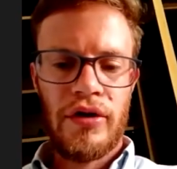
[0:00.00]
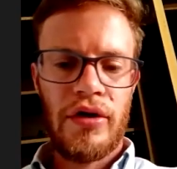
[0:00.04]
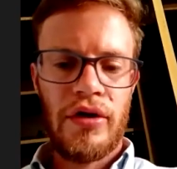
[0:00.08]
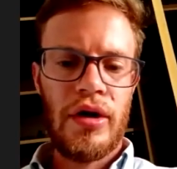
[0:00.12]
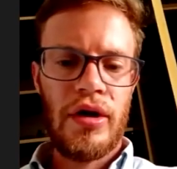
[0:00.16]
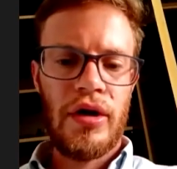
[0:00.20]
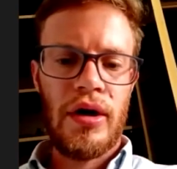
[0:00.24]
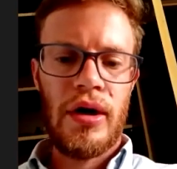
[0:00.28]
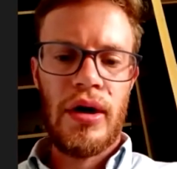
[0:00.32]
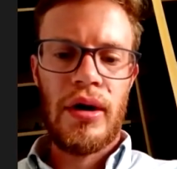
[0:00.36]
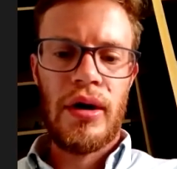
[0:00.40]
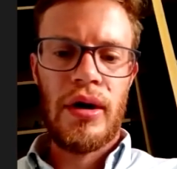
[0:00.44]

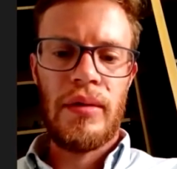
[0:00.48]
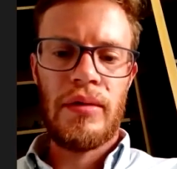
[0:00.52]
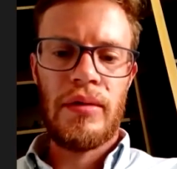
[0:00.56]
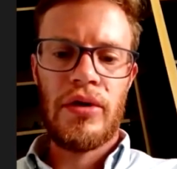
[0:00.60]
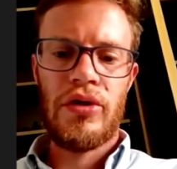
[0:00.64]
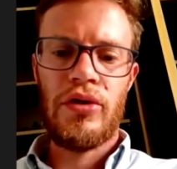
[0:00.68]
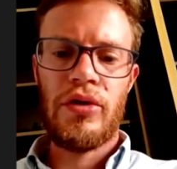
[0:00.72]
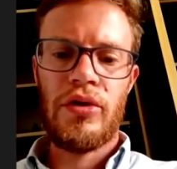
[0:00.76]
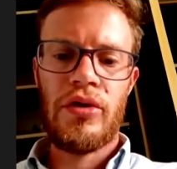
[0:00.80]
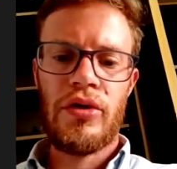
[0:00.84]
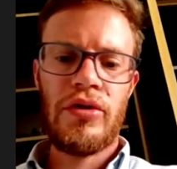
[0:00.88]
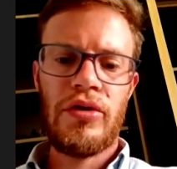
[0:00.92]

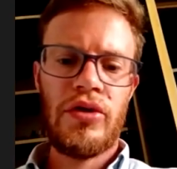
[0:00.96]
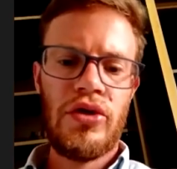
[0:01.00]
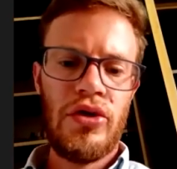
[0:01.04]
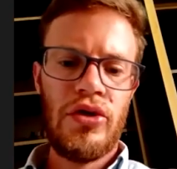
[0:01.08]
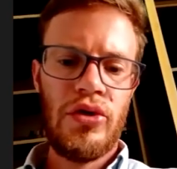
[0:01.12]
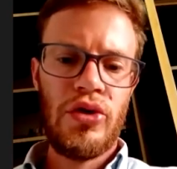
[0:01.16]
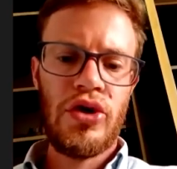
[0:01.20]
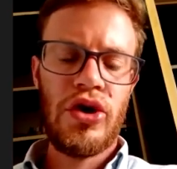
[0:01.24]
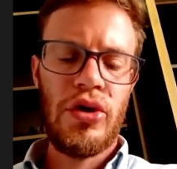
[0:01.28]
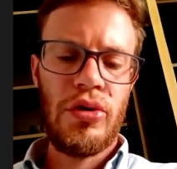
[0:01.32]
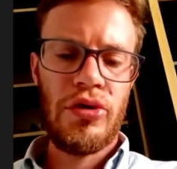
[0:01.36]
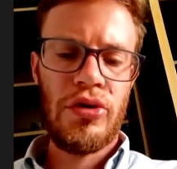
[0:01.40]
Can you
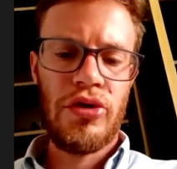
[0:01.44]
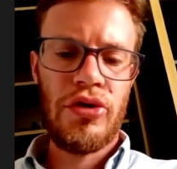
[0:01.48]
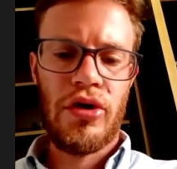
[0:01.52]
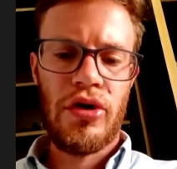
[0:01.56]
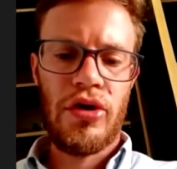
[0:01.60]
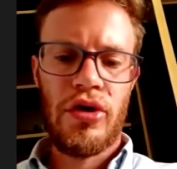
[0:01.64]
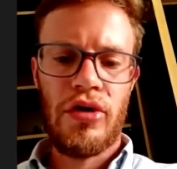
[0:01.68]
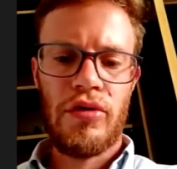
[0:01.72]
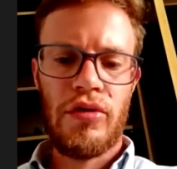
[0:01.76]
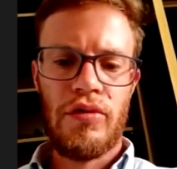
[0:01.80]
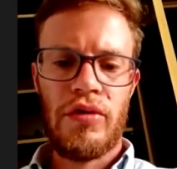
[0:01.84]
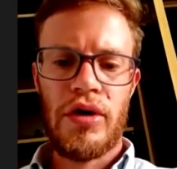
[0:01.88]
share with
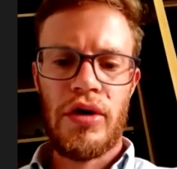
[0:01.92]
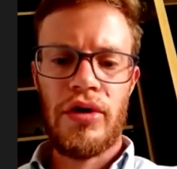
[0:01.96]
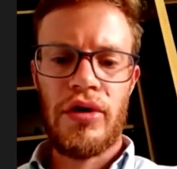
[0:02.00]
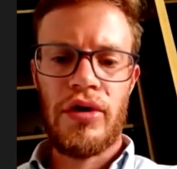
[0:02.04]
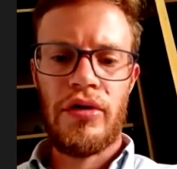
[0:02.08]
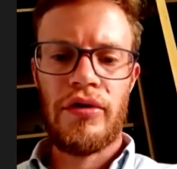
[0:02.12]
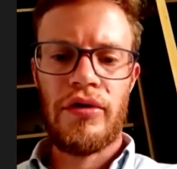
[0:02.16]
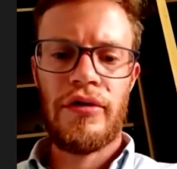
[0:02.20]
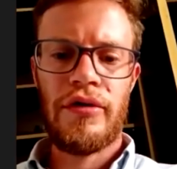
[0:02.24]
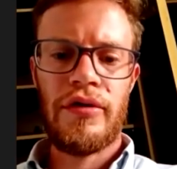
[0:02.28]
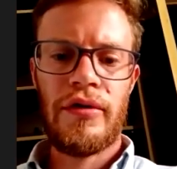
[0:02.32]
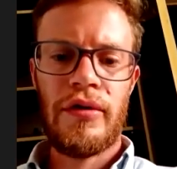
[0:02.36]
our
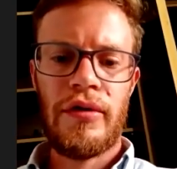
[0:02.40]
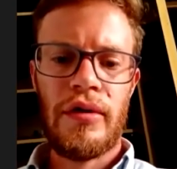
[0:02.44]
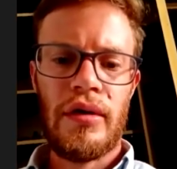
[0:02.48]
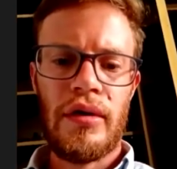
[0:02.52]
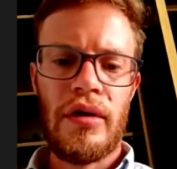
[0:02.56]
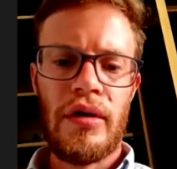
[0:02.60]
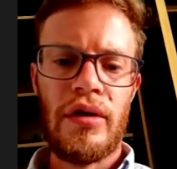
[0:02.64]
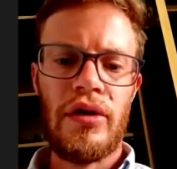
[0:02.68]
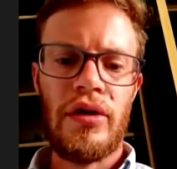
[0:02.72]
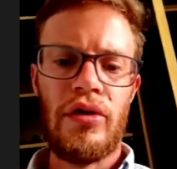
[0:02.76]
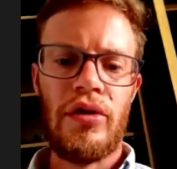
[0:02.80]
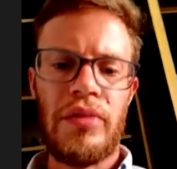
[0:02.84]
readers a
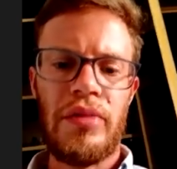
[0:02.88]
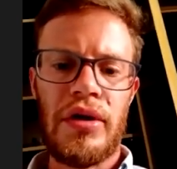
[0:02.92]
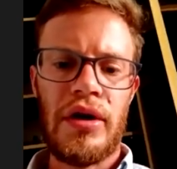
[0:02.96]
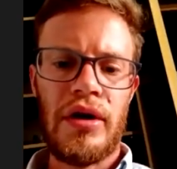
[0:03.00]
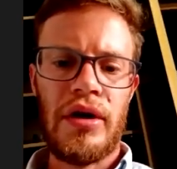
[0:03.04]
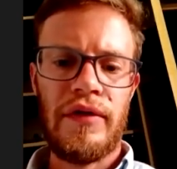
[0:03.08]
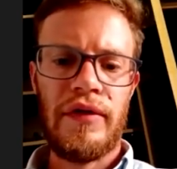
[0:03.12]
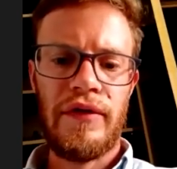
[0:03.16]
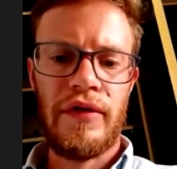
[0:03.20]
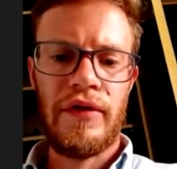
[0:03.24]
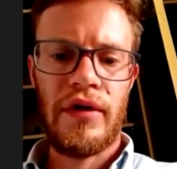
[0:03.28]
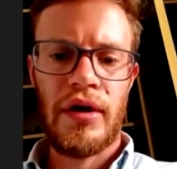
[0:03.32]
little bit
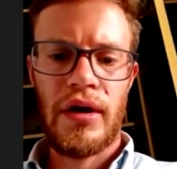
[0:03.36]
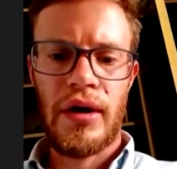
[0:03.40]
of